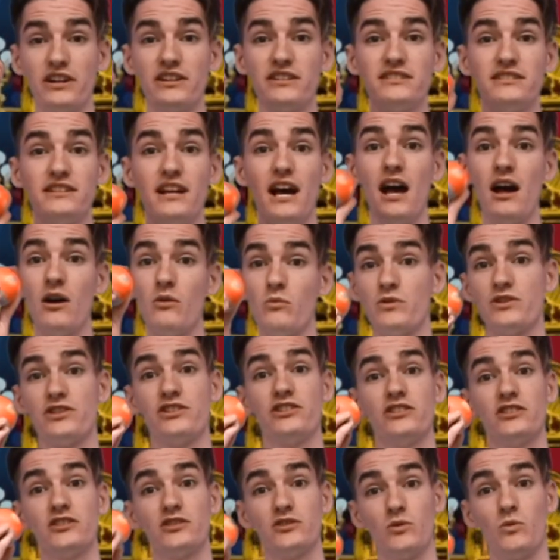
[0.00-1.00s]
start with
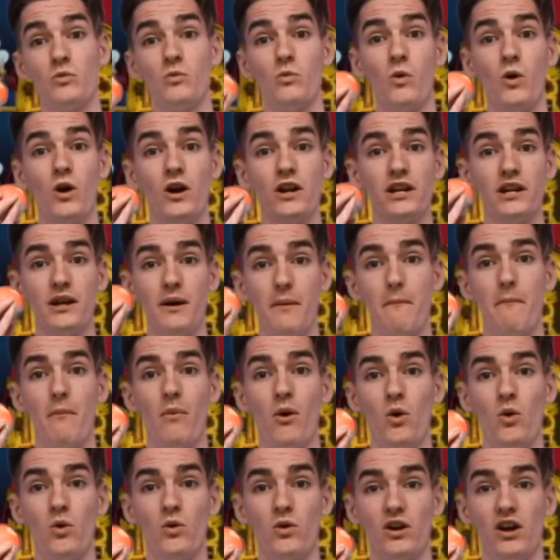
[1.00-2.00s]
just one
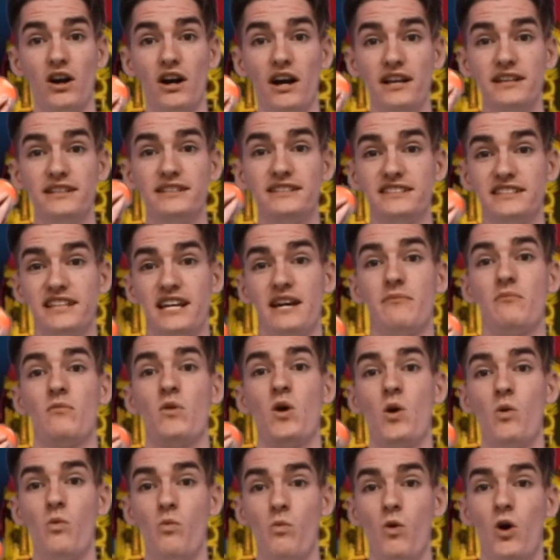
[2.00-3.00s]
ball, guys, step
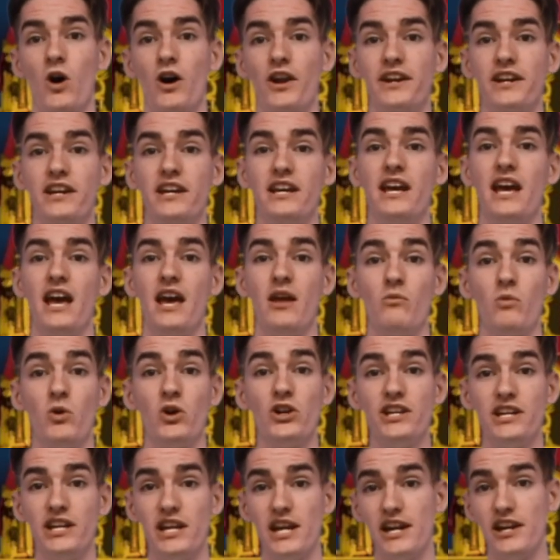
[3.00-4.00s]
1. And what
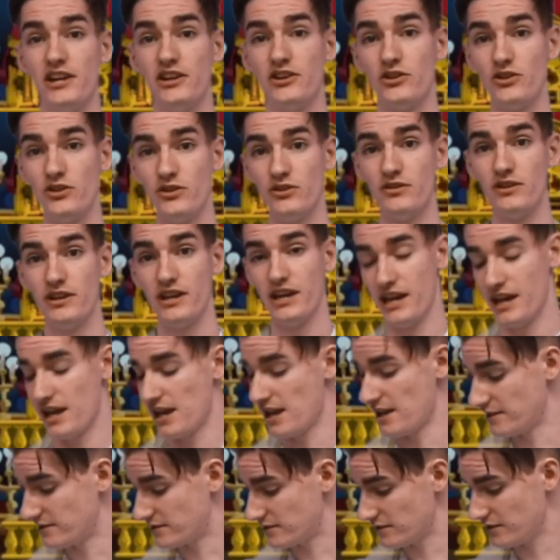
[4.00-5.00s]
you need to do
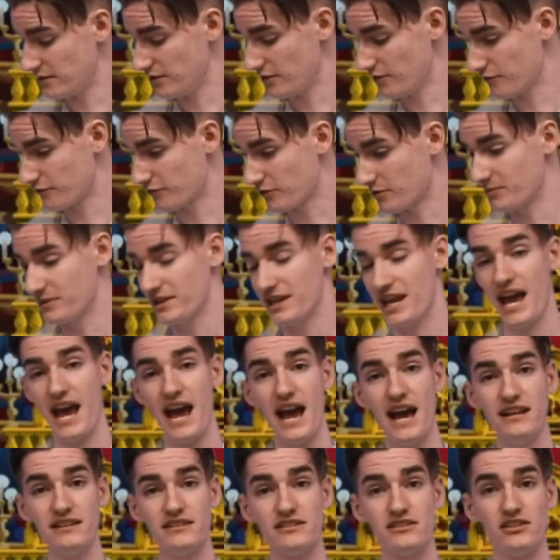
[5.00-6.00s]
is from the
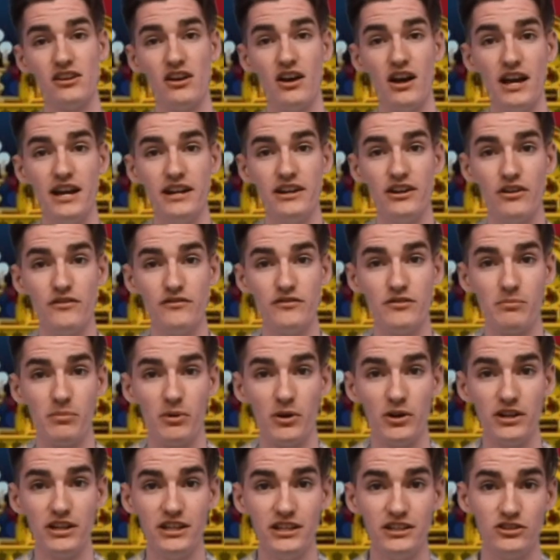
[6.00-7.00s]
outside of your
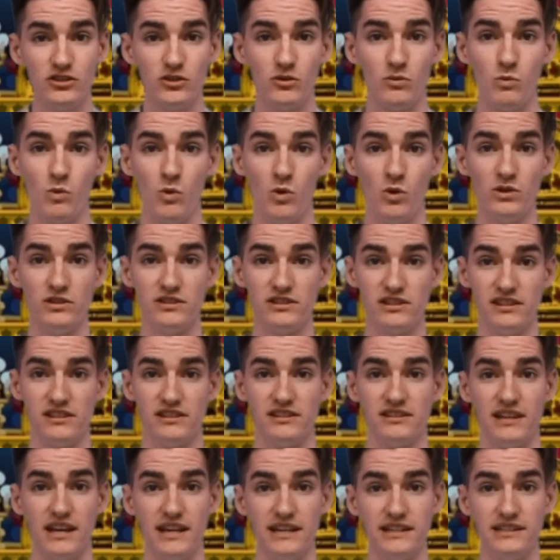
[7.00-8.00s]
body towards the
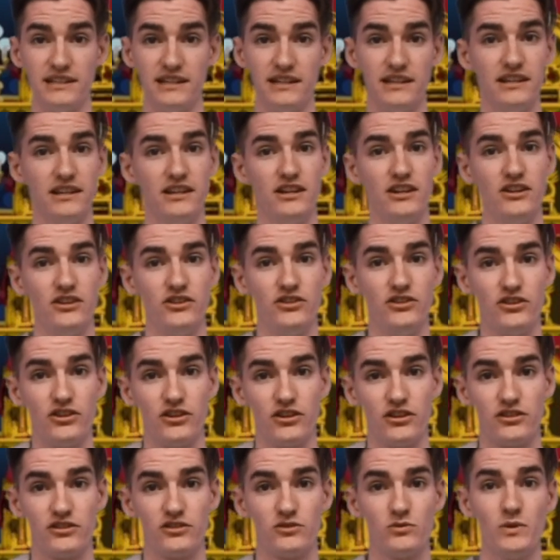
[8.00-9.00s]
center, you're going
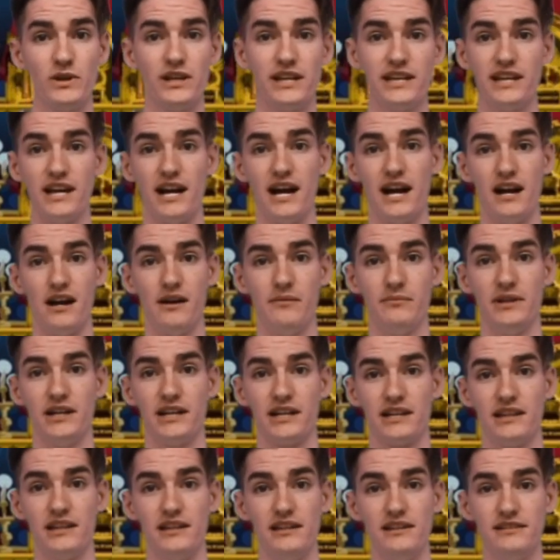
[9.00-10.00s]
to swing your arm
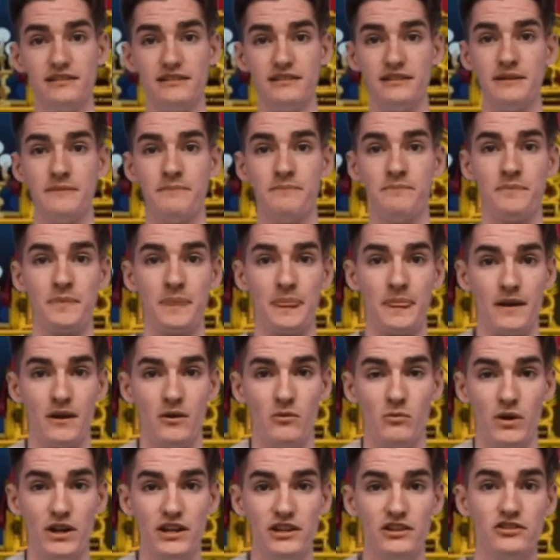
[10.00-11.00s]
like this, and
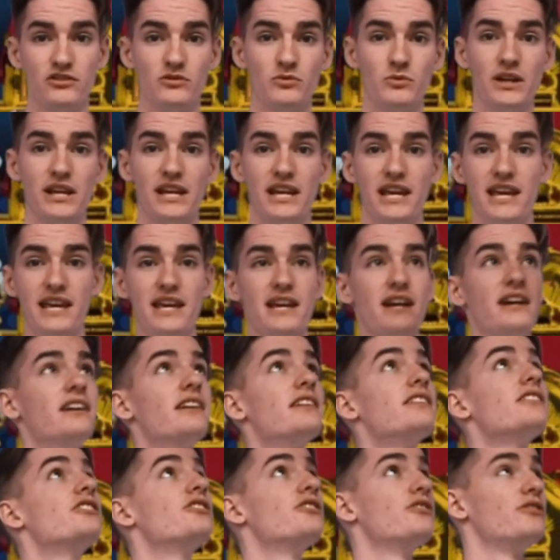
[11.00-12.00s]
when you swing here,
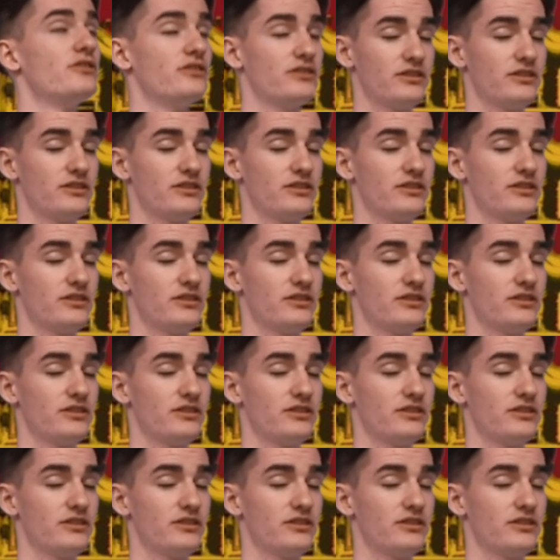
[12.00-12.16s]
you